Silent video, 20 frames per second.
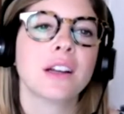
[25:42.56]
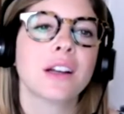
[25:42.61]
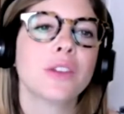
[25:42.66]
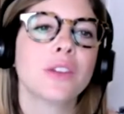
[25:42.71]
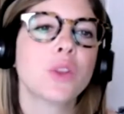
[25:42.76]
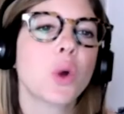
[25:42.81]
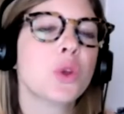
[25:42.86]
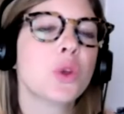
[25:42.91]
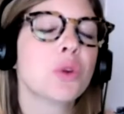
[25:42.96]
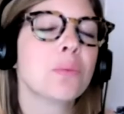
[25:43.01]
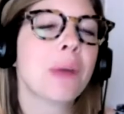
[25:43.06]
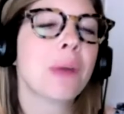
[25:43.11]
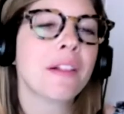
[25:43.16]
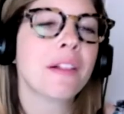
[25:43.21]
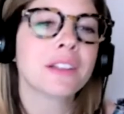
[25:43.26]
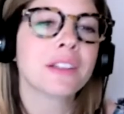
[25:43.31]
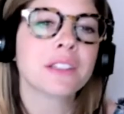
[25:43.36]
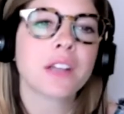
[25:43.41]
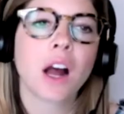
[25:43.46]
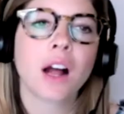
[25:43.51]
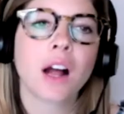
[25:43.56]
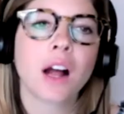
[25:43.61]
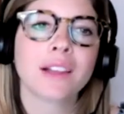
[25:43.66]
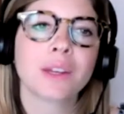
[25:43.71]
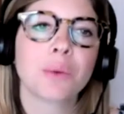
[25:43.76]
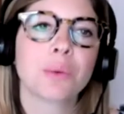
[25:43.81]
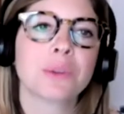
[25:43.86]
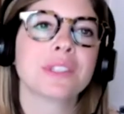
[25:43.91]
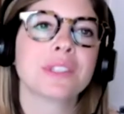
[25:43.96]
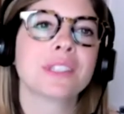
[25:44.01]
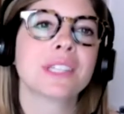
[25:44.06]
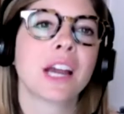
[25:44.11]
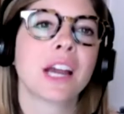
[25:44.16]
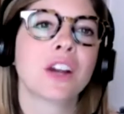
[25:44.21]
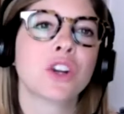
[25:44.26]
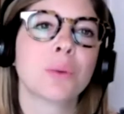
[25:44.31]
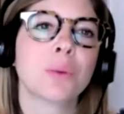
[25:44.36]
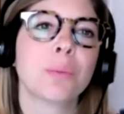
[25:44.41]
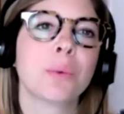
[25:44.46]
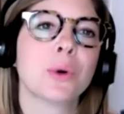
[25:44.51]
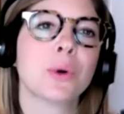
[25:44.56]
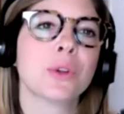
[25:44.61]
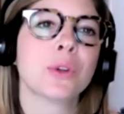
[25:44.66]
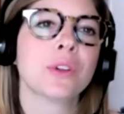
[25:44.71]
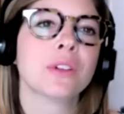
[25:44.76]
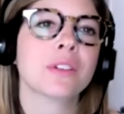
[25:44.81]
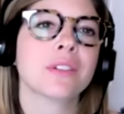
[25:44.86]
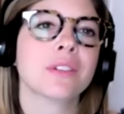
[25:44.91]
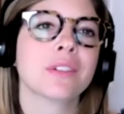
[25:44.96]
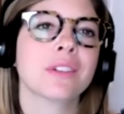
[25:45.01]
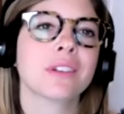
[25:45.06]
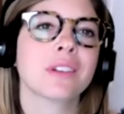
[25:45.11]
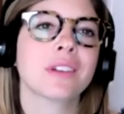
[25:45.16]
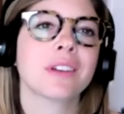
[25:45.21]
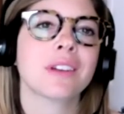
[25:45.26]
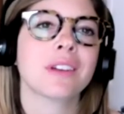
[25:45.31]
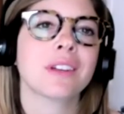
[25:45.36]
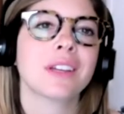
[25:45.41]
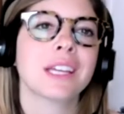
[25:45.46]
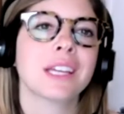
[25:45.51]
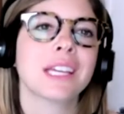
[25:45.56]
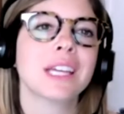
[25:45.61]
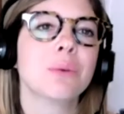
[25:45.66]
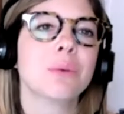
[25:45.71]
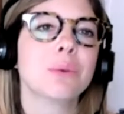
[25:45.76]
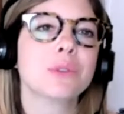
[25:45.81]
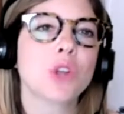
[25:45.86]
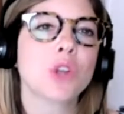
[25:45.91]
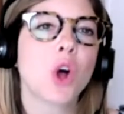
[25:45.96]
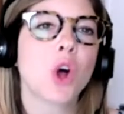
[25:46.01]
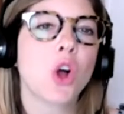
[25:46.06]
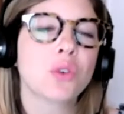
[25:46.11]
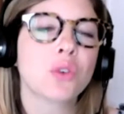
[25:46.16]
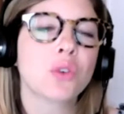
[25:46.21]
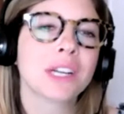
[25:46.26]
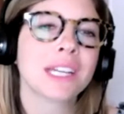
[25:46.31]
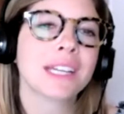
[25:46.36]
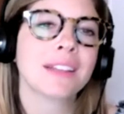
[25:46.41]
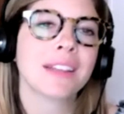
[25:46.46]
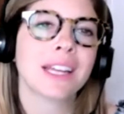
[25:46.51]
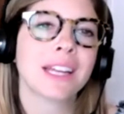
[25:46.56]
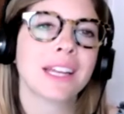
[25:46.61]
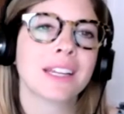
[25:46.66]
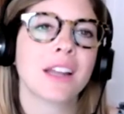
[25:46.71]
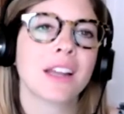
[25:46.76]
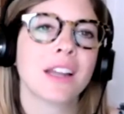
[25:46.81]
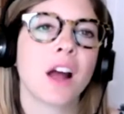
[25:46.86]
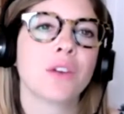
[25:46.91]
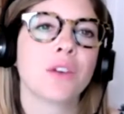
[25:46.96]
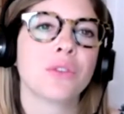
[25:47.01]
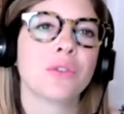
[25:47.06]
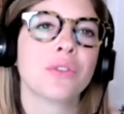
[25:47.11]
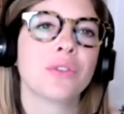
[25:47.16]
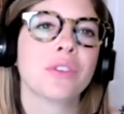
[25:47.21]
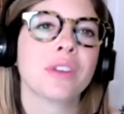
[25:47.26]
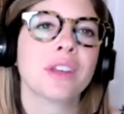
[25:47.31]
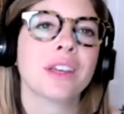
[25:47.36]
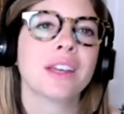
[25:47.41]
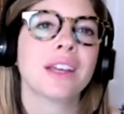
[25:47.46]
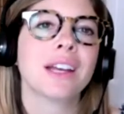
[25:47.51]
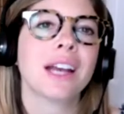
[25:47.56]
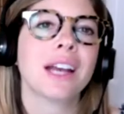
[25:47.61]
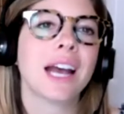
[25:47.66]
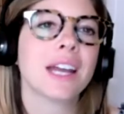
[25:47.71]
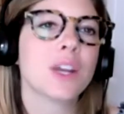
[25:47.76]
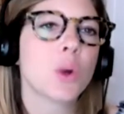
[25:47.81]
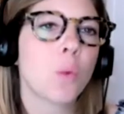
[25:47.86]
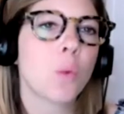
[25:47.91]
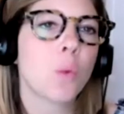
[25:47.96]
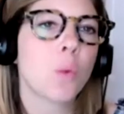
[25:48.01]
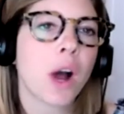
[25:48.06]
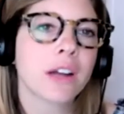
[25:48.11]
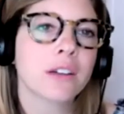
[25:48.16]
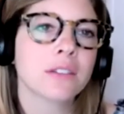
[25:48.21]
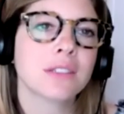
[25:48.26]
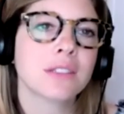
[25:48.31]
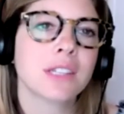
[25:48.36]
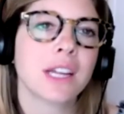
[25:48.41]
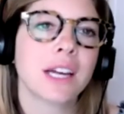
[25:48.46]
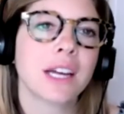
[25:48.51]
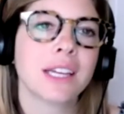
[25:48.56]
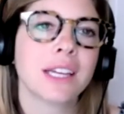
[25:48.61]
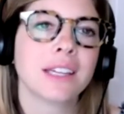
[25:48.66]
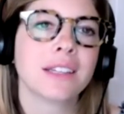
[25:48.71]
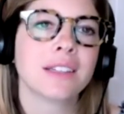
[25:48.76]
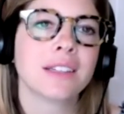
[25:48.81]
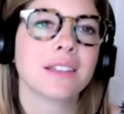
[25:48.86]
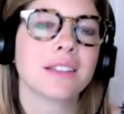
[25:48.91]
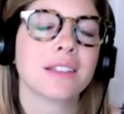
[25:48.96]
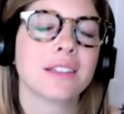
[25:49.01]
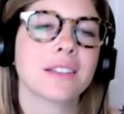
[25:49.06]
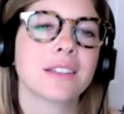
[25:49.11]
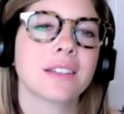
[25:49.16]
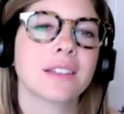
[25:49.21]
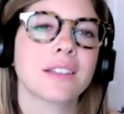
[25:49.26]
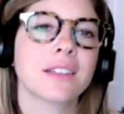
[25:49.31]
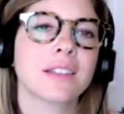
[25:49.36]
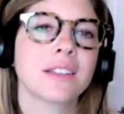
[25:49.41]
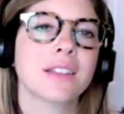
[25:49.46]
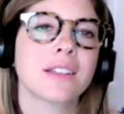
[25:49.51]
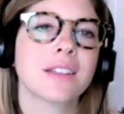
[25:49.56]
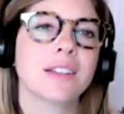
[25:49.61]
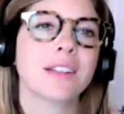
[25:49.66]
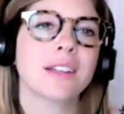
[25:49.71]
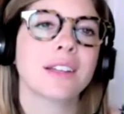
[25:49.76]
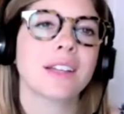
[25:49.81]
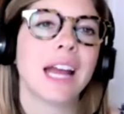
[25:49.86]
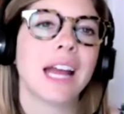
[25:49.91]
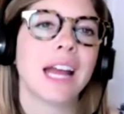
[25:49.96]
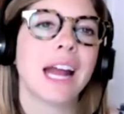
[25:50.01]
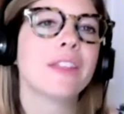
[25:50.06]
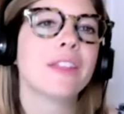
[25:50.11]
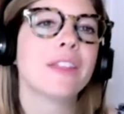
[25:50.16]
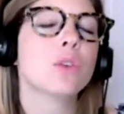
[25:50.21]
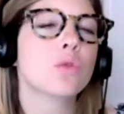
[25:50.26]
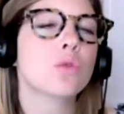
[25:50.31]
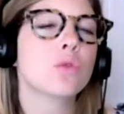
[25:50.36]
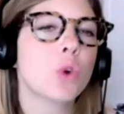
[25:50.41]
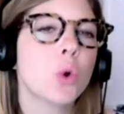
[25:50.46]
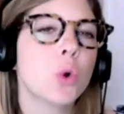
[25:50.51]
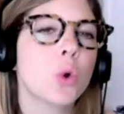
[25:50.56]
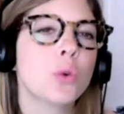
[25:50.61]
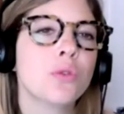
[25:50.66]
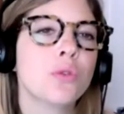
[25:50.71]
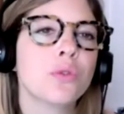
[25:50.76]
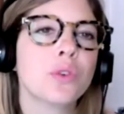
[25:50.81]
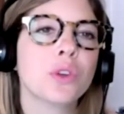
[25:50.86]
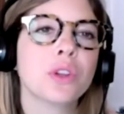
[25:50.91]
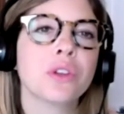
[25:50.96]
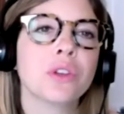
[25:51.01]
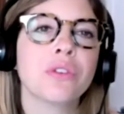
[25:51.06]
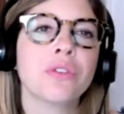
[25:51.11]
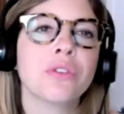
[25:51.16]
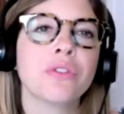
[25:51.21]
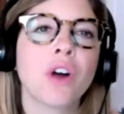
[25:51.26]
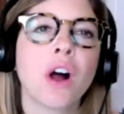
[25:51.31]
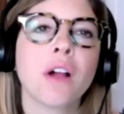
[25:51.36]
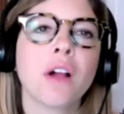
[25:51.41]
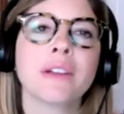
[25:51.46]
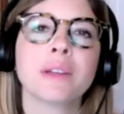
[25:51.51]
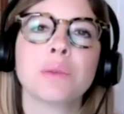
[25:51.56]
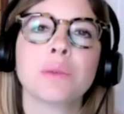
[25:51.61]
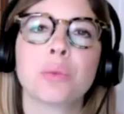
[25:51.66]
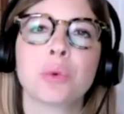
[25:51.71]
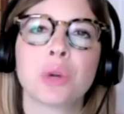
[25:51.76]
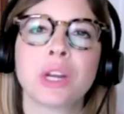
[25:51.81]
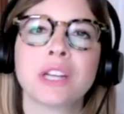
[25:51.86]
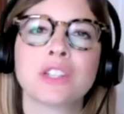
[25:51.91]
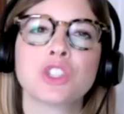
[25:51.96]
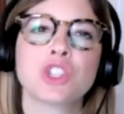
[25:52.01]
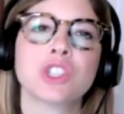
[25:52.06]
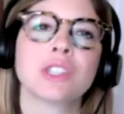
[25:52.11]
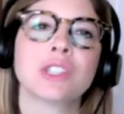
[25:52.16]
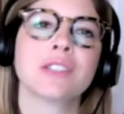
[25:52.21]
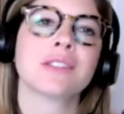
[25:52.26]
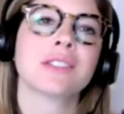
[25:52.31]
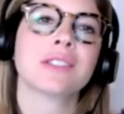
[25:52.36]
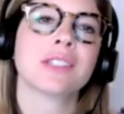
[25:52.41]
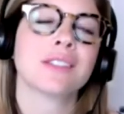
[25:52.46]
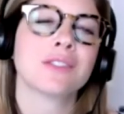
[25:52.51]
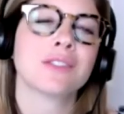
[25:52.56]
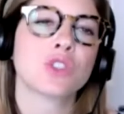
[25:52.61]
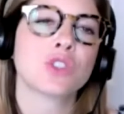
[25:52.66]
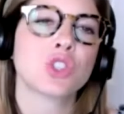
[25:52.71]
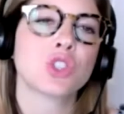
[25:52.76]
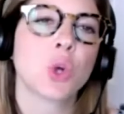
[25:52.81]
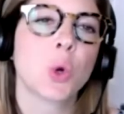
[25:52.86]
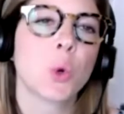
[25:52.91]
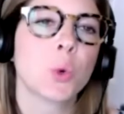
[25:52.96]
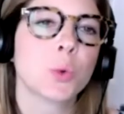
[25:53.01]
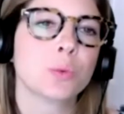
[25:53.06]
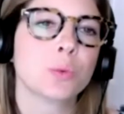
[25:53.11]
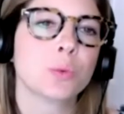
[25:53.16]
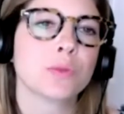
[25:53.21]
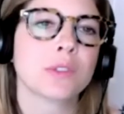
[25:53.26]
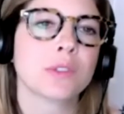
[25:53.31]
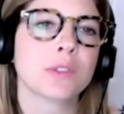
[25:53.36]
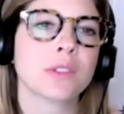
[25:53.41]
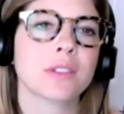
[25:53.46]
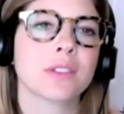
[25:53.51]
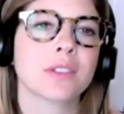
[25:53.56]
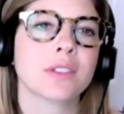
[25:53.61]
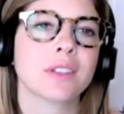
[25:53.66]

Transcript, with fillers: though their melancholy was terrible, it was already late enough and a wild night, and the road full of fallen branches and stones.